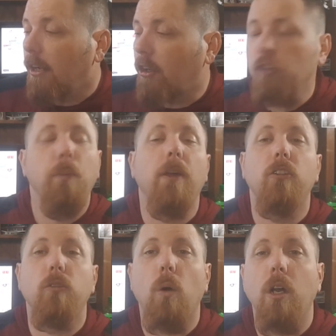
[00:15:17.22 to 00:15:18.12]

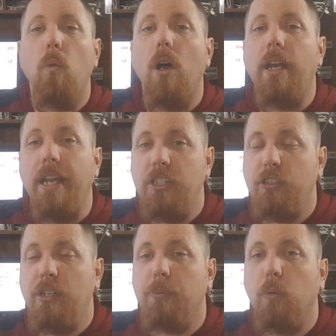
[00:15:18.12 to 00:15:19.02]
Ghostbusters 101
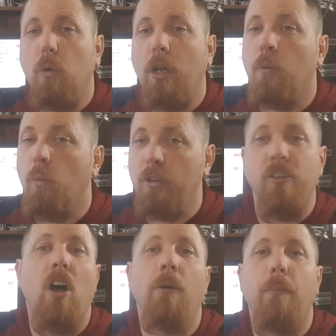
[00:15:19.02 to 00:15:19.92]
issue number one was
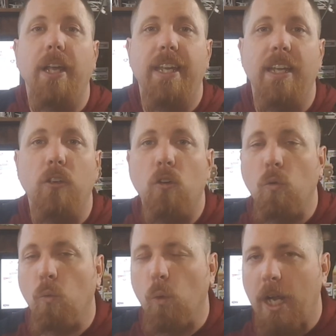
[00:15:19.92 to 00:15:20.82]
on my
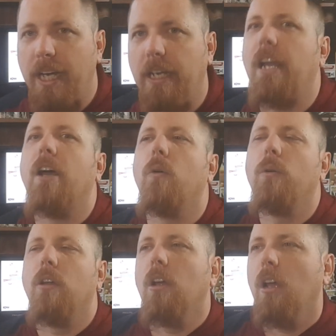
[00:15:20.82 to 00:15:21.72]
Kindle ready to go.
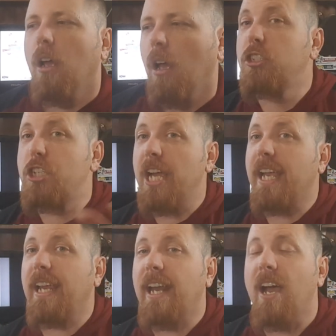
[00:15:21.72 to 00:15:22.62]

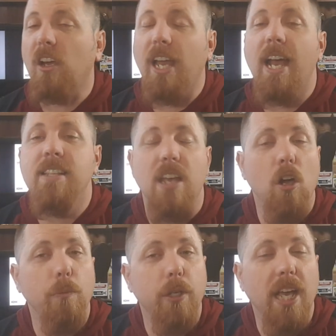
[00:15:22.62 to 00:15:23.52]
Check it out, guys. I
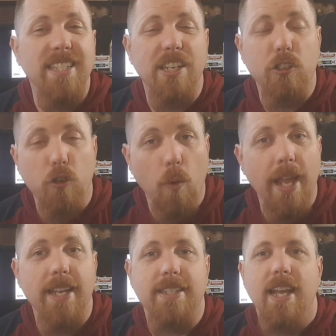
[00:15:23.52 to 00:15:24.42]
hope you guys
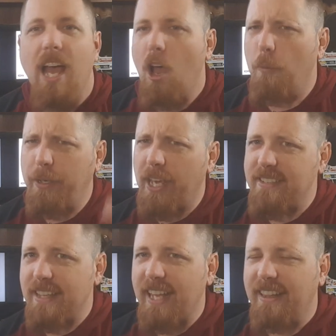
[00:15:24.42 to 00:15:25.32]
enjoy it. I hope you
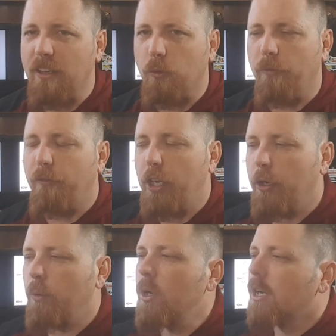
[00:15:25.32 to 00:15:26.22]
guys like this
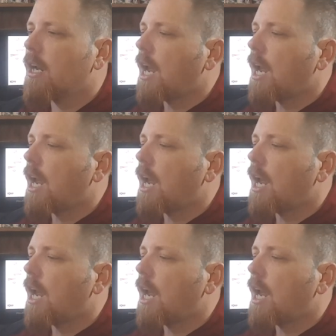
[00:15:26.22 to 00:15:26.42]
review.